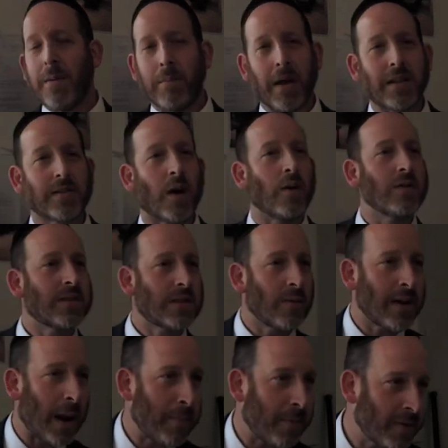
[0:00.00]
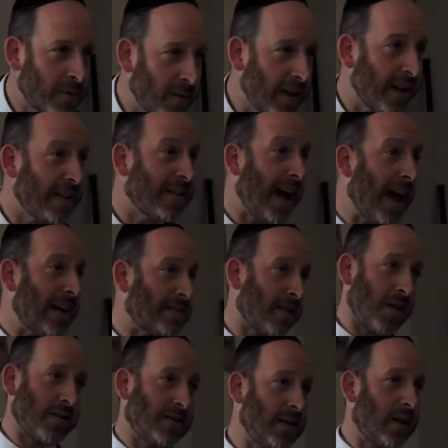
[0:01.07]
But it's also an opportunity to ask
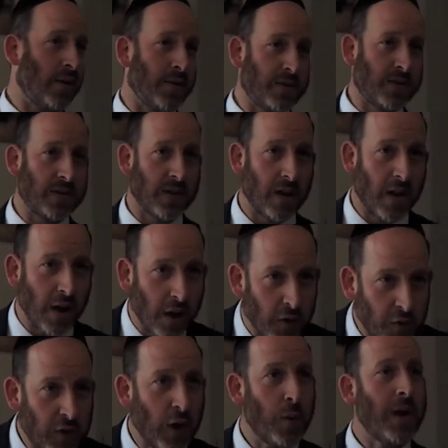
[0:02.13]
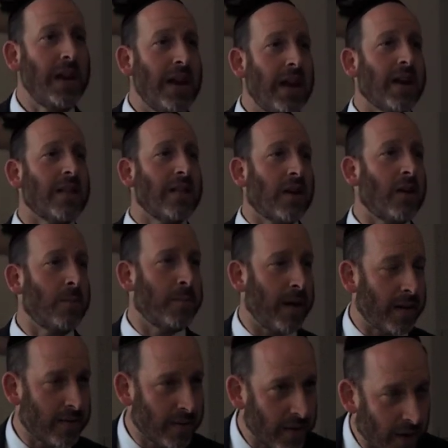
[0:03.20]
ourselves, do we need a little
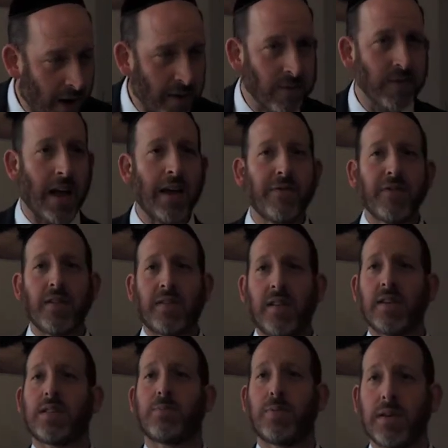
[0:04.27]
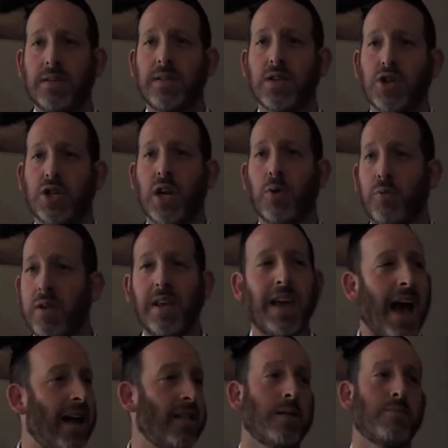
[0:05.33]
bit of life disposition
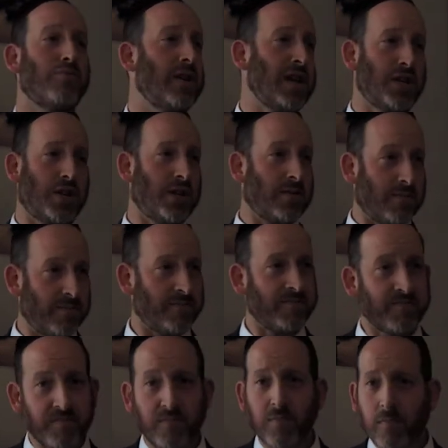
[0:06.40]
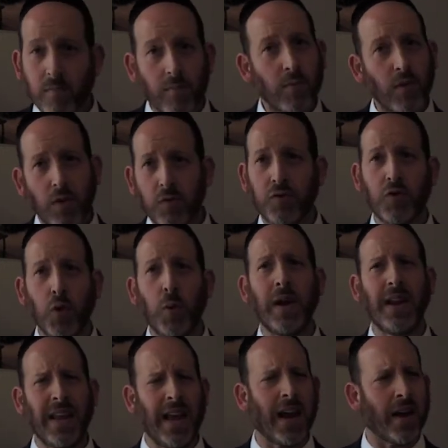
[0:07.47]
recalibration? Do we
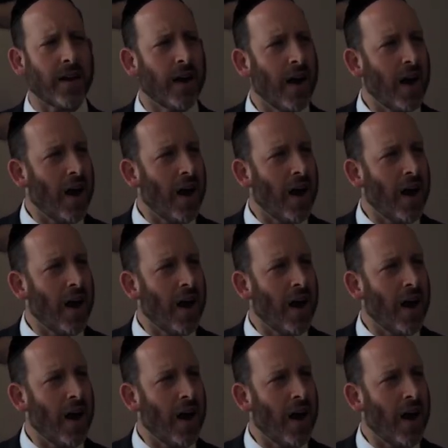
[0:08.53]
need